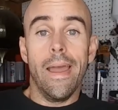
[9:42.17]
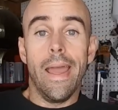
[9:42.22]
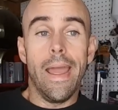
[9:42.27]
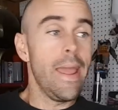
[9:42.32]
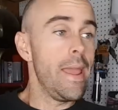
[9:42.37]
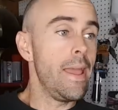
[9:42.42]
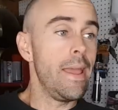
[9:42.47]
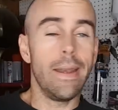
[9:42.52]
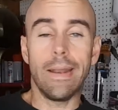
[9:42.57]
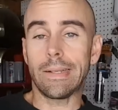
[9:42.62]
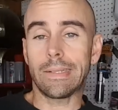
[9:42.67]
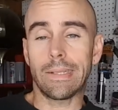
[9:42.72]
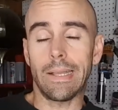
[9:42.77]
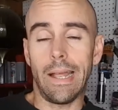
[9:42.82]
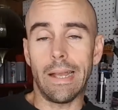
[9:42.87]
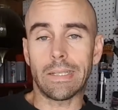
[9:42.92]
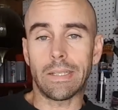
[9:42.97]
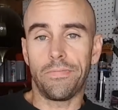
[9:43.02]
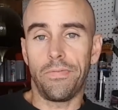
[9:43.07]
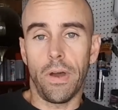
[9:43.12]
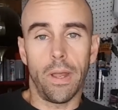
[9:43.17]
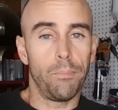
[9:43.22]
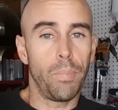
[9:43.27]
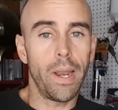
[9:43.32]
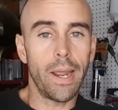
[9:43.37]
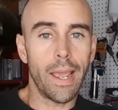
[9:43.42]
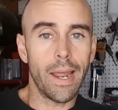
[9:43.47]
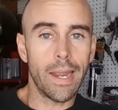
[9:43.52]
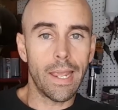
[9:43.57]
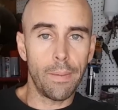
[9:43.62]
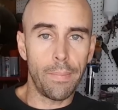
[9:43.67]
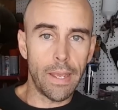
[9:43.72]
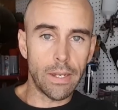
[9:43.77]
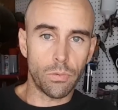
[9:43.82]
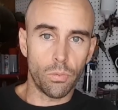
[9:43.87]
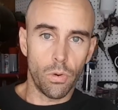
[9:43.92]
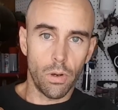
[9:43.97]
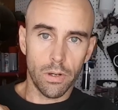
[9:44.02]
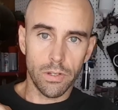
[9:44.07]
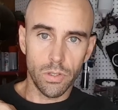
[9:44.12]
and it's lots of fun. But I got to get
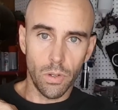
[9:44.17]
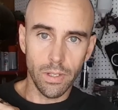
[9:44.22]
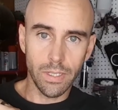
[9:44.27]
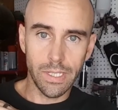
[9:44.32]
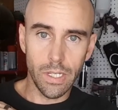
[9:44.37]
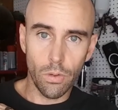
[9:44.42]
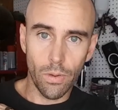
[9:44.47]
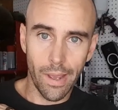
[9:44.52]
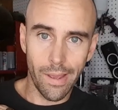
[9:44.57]
back to work, so I'll see you